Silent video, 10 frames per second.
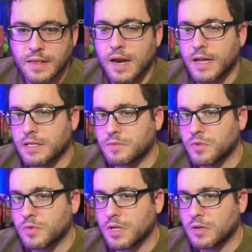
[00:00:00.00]
then I guess for
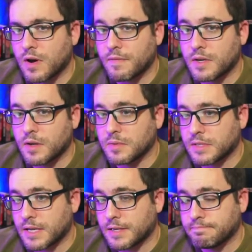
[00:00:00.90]
those that don't have the double
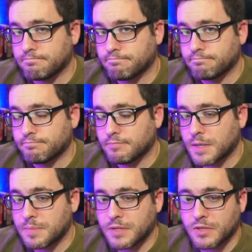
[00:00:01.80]
Zeta, it
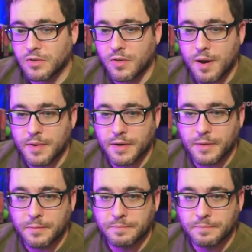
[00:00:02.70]
might be easier to grab it now